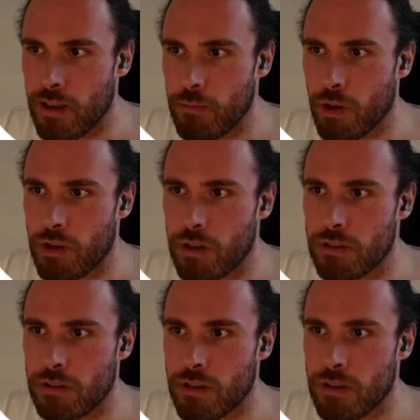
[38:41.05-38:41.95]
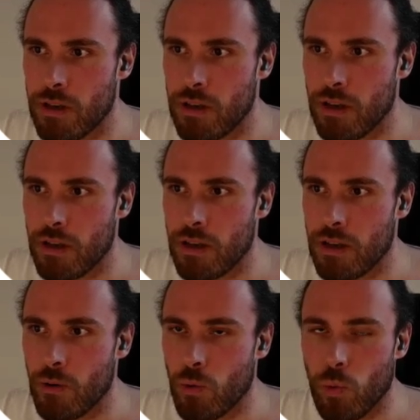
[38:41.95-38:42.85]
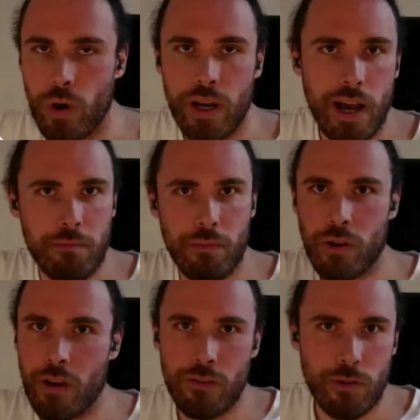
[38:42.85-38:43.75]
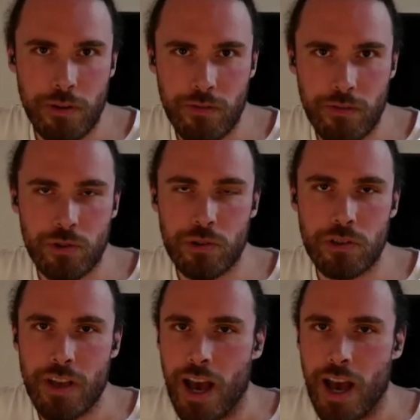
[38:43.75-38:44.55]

Because when I'm looking through my resources,